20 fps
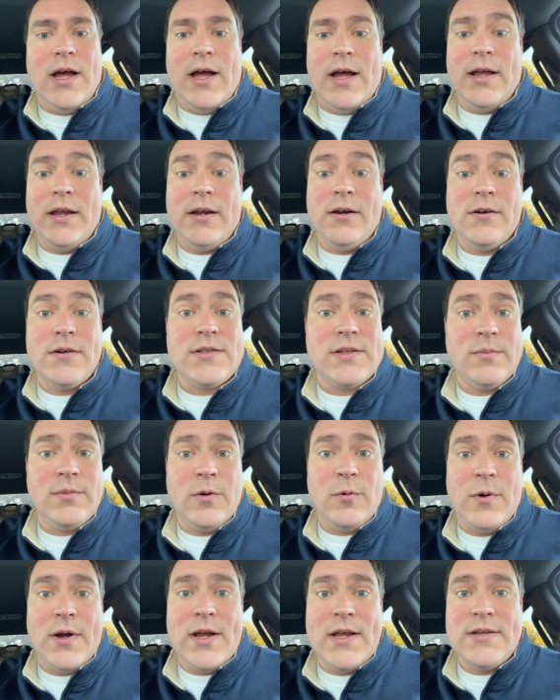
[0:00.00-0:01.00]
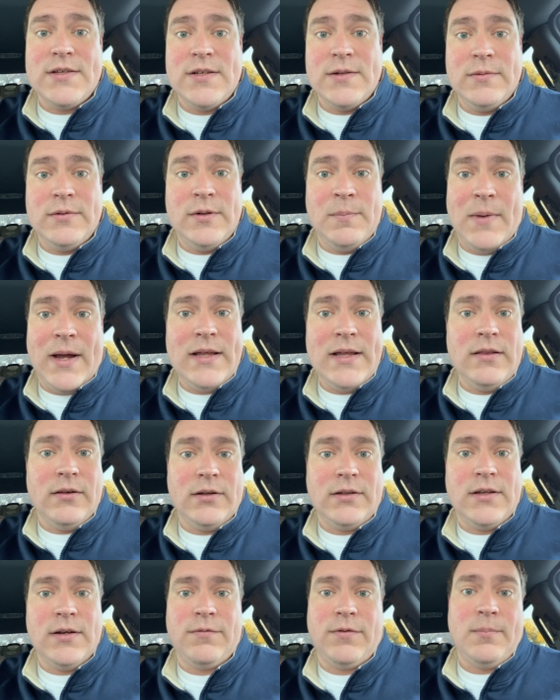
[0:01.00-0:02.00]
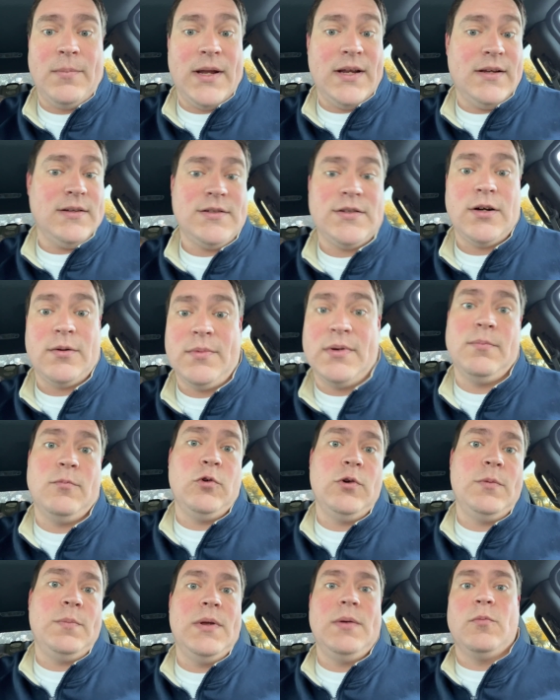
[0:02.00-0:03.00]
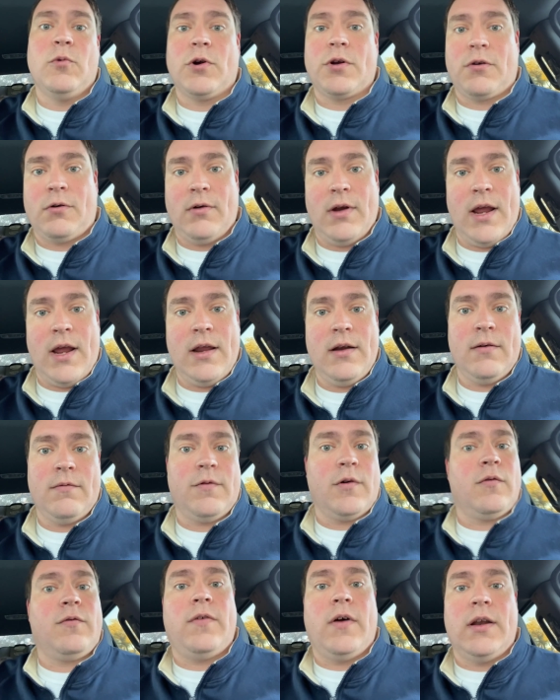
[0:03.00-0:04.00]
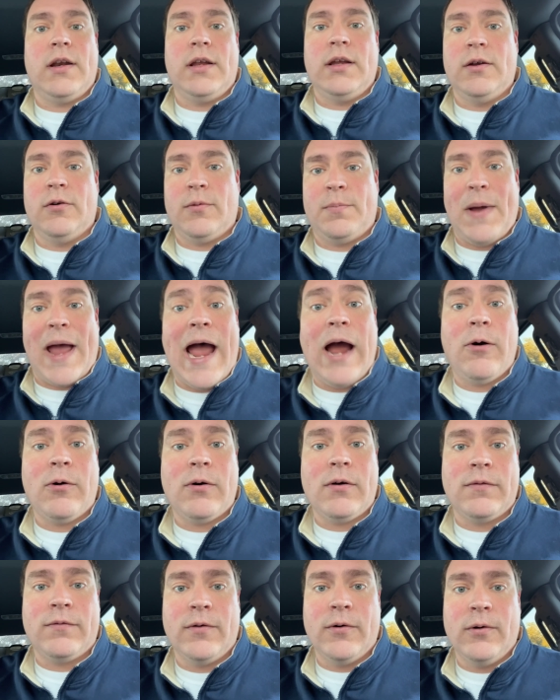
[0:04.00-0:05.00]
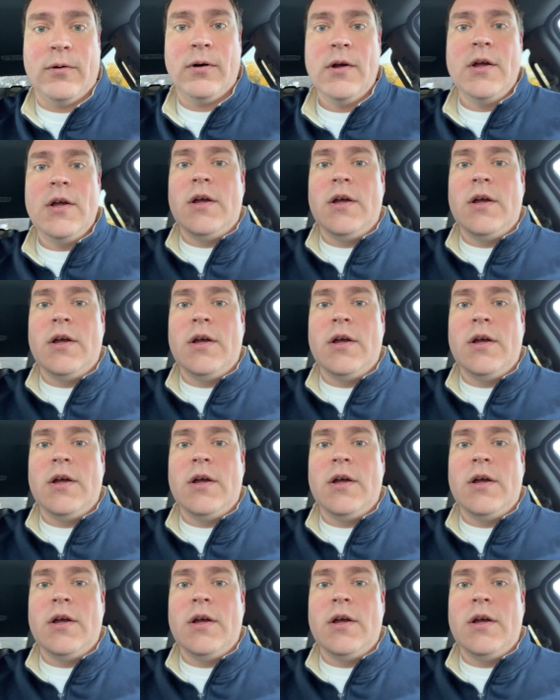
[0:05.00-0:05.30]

here's some of the ways it might look different. My sermon would be more creative or funny or powerful.